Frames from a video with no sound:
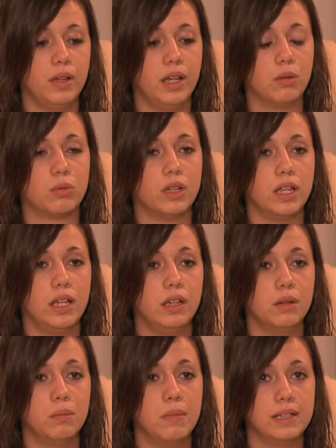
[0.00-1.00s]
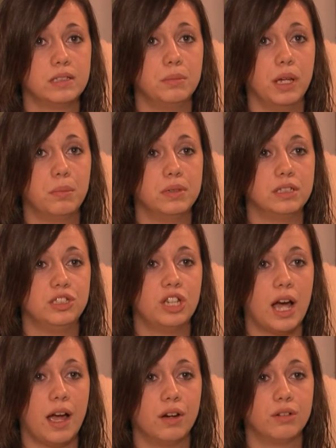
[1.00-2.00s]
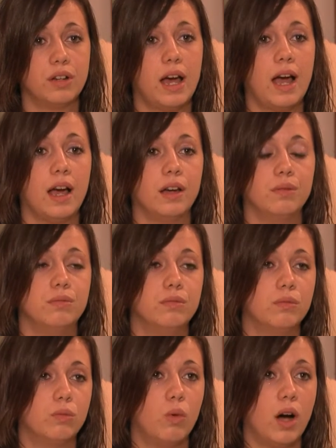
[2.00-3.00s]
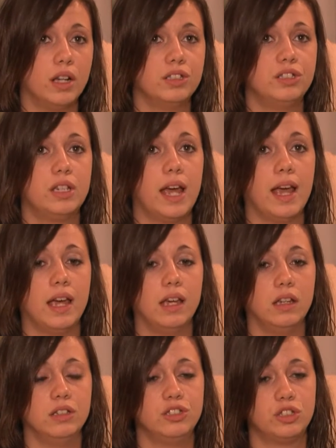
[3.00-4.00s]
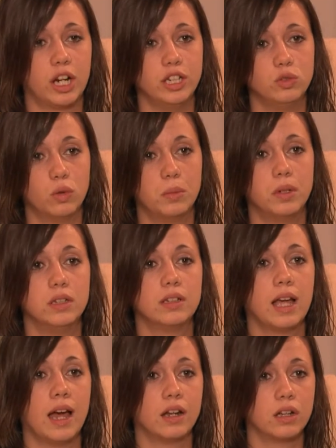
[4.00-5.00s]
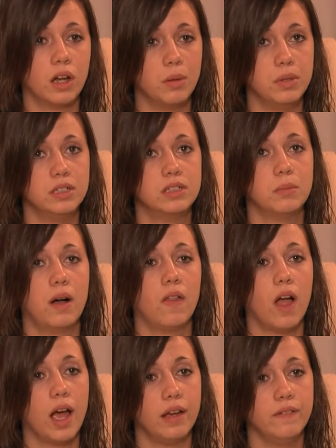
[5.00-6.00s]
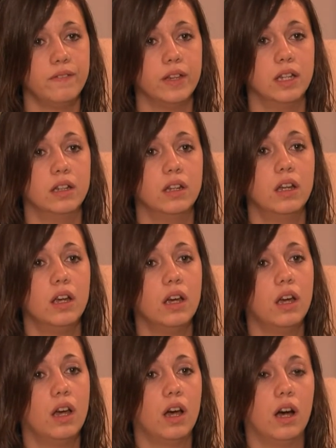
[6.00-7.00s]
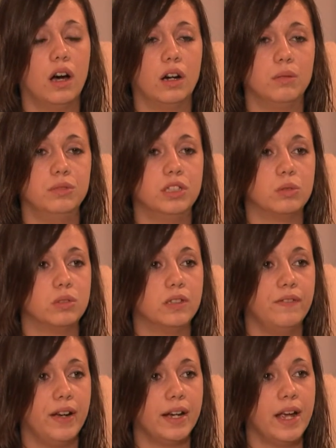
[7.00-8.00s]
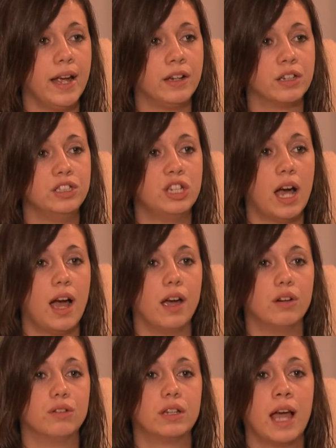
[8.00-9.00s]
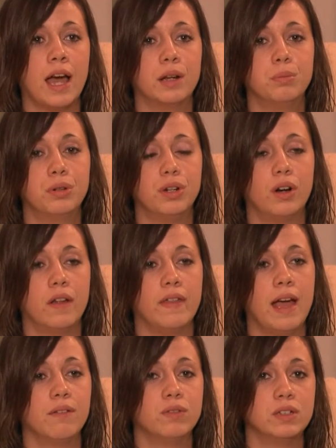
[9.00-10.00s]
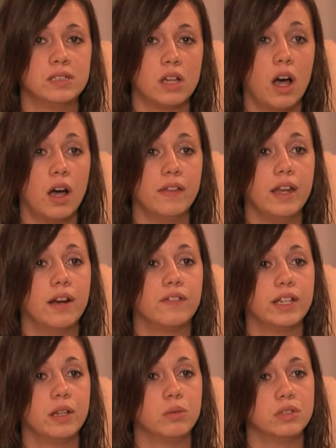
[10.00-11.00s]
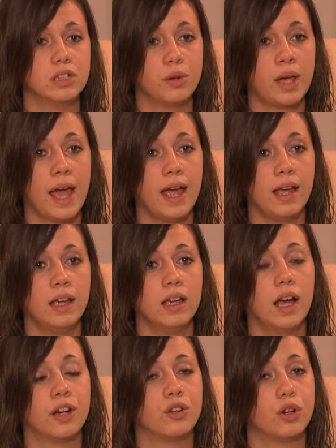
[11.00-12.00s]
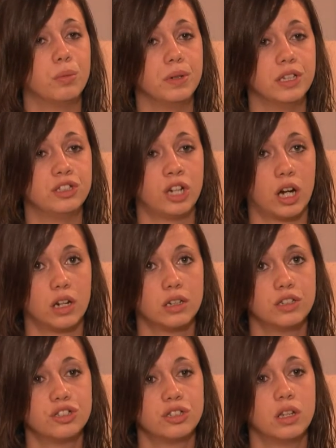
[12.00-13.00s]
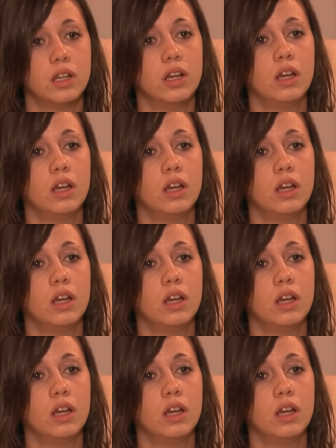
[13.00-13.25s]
it really messed me up as a child. I watched a strange woman kind of come into my life, and just was a very angry child, kind of put on that facade that everything was okay. I grew up in the church,